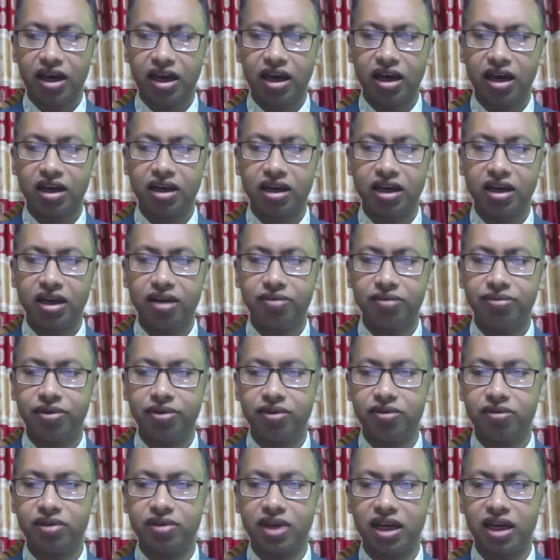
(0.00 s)
And if
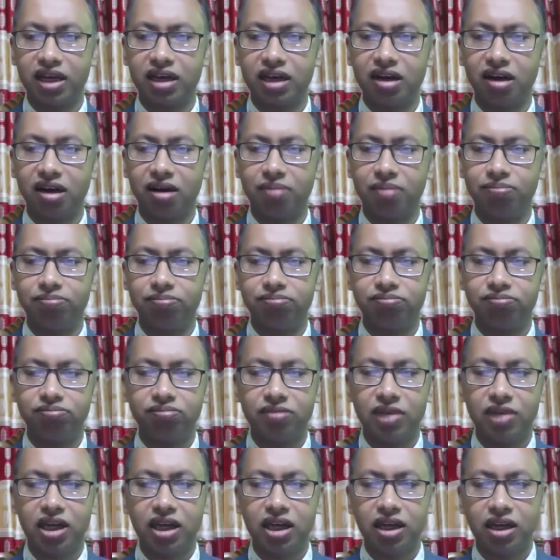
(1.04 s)
you think of
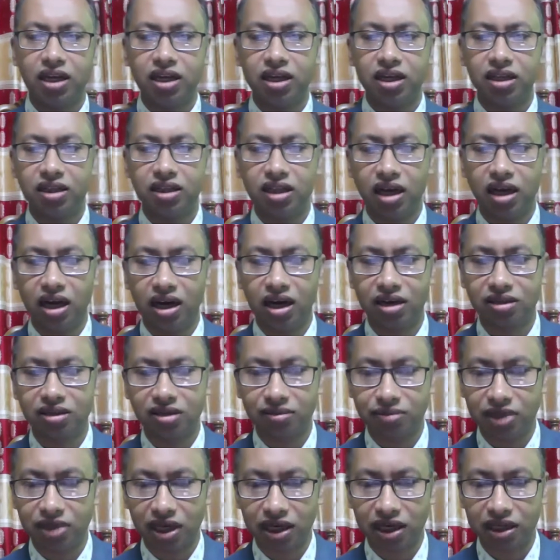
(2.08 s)
the heart
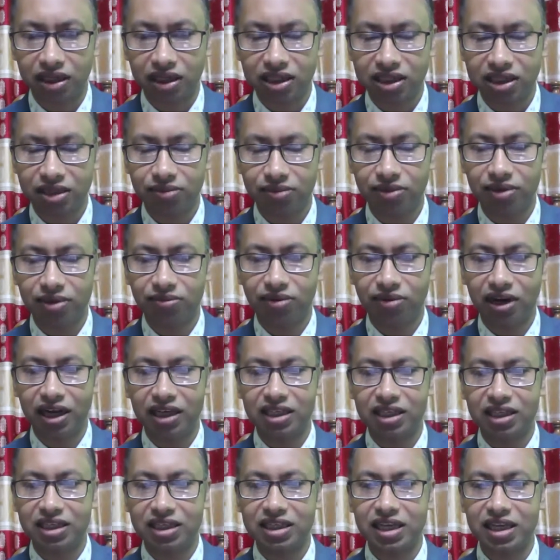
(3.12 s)
of darkness, you will
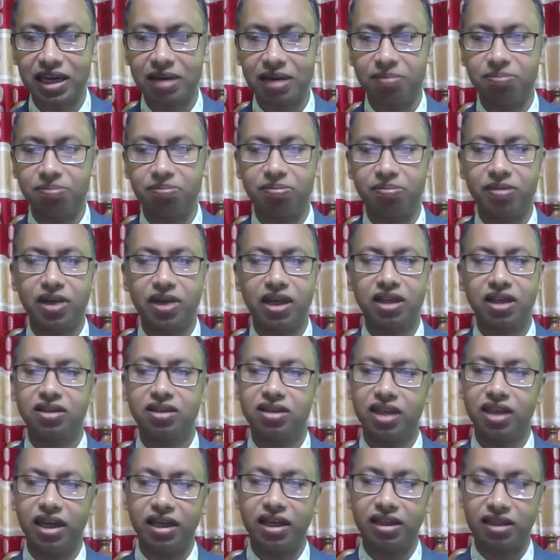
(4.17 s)
find the same
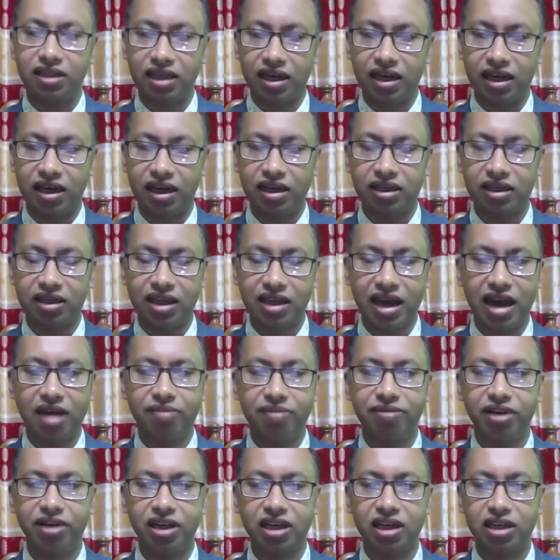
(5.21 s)
thing there. The
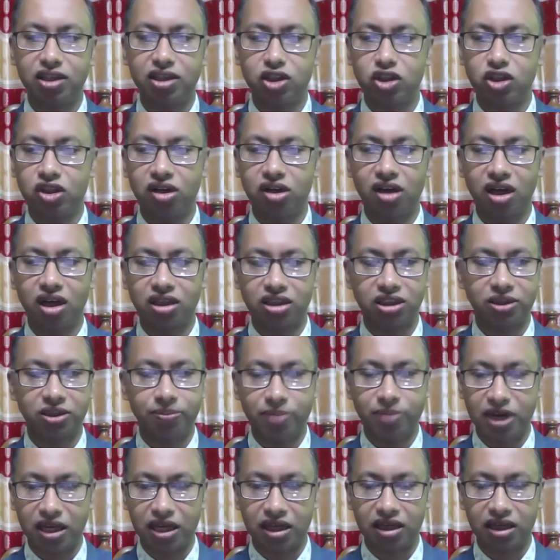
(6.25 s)
Africans did not
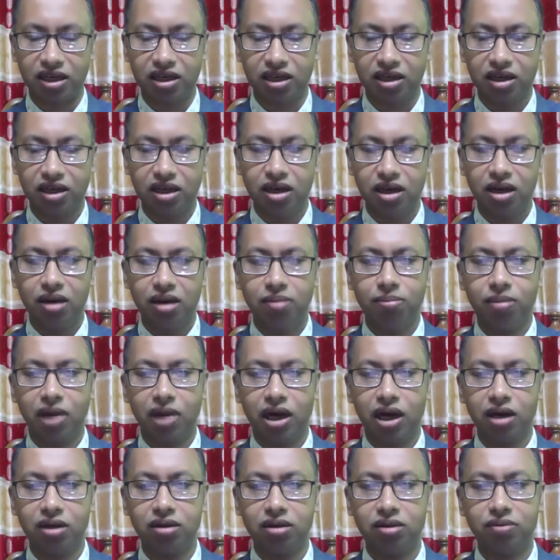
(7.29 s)
speak.
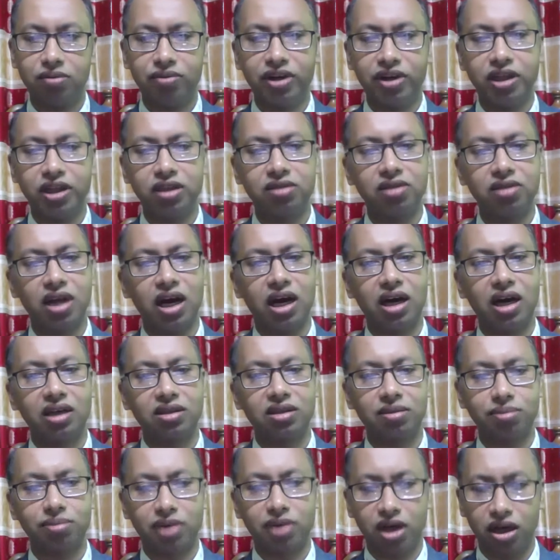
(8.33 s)
Marlowe went to the
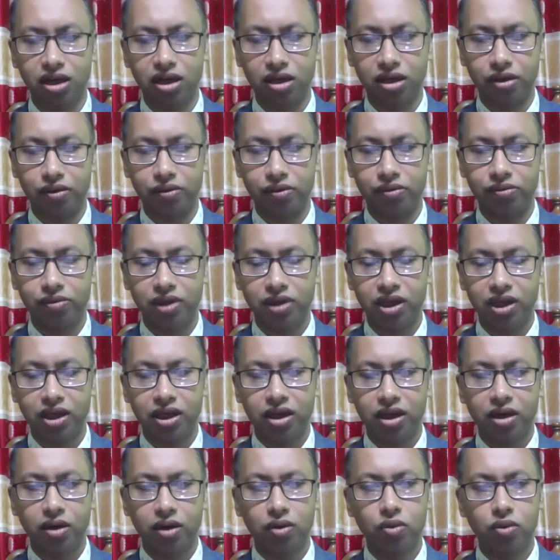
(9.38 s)
heart of Congo.
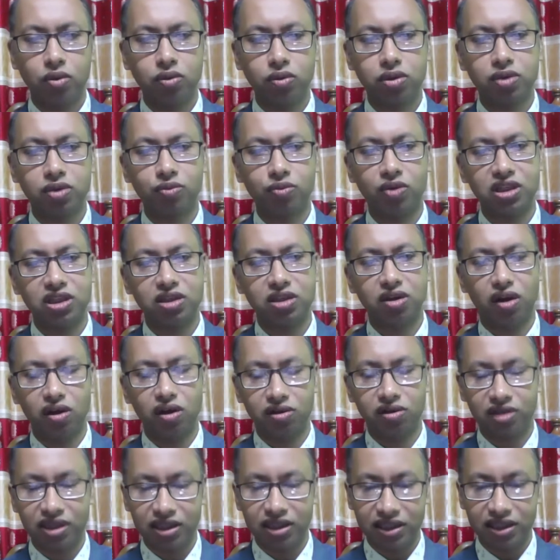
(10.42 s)
Kurtz was
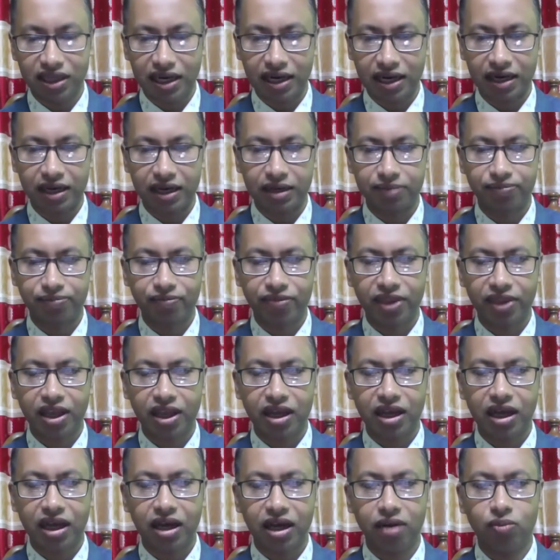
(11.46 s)
already there.
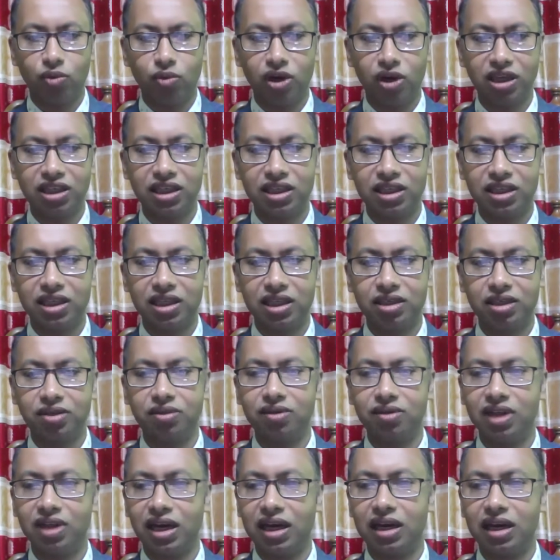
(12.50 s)
And what did they
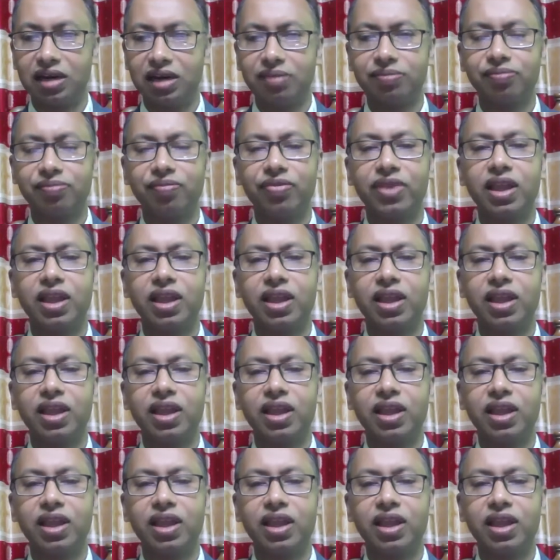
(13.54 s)
do there?